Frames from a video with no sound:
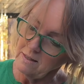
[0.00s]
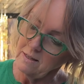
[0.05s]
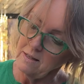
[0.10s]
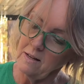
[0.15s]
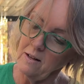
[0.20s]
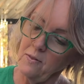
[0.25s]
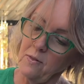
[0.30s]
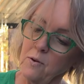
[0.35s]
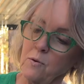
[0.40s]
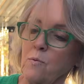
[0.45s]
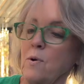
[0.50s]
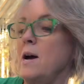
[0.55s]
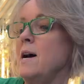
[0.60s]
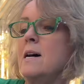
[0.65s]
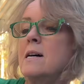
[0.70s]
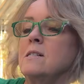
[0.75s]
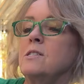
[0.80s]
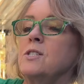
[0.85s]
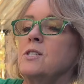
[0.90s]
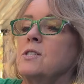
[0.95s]
And the
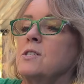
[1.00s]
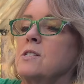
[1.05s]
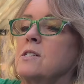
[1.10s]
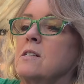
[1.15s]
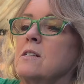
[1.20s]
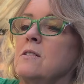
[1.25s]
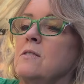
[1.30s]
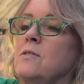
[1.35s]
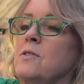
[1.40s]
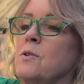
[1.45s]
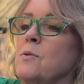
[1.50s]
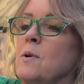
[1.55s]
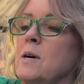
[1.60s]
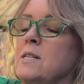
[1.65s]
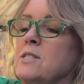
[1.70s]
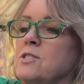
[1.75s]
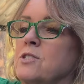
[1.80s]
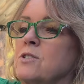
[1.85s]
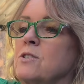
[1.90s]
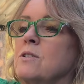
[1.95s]
rest
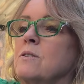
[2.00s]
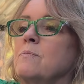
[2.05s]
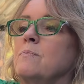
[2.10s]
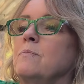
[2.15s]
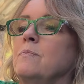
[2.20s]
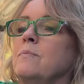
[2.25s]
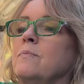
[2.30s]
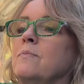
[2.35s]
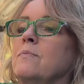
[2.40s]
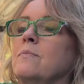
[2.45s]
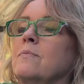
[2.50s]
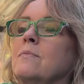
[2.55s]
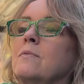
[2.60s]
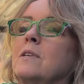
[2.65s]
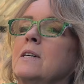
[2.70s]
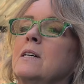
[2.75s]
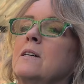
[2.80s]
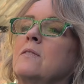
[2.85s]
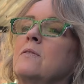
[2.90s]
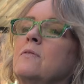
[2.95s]
are,
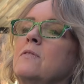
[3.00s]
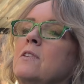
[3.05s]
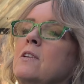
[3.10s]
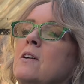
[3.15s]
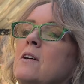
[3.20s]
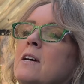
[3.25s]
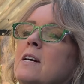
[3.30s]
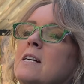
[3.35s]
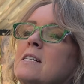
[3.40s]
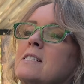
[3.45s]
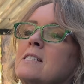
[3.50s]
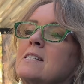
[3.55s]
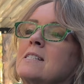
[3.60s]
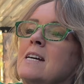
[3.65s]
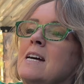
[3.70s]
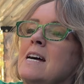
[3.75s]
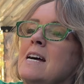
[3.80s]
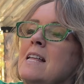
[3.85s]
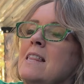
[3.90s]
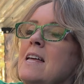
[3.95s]
well, no, I guess
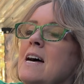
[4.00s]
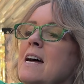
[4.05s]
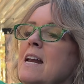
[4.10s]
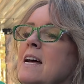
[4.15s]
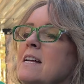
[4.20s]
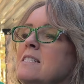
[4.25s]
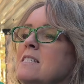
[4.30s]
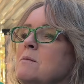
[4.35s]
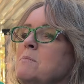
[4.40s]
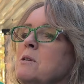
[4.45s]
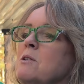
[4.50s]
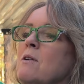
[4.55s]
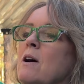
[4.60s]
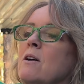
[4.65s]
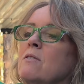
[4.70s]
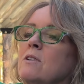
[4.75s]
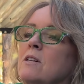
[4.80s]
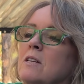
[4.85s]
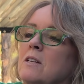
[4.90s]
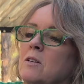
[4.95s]
that has to be
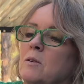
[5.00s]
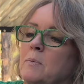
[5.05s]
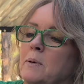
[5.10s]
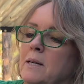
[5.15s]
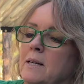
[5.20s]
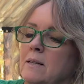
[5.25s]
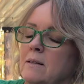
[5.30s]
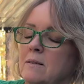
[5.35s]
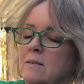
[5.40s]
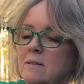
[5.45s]
ground a little bit.